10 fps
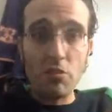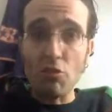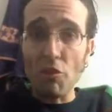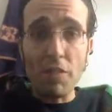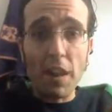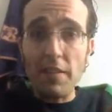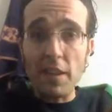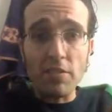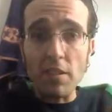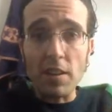So far,
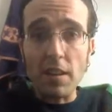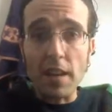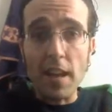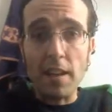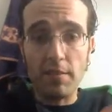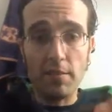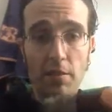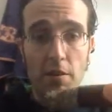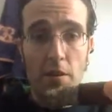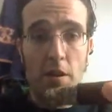that's not the
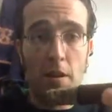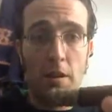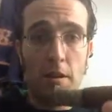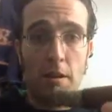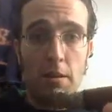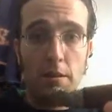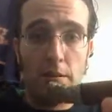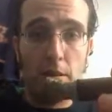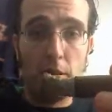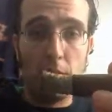case.
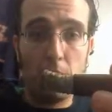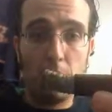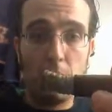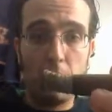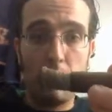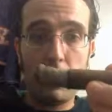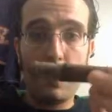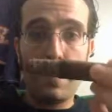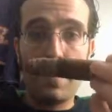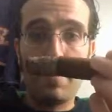So,
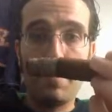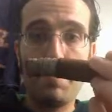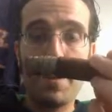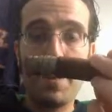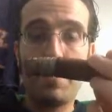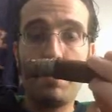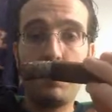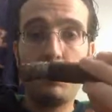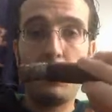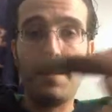I'll come back in a
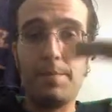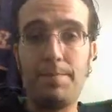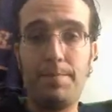little bit.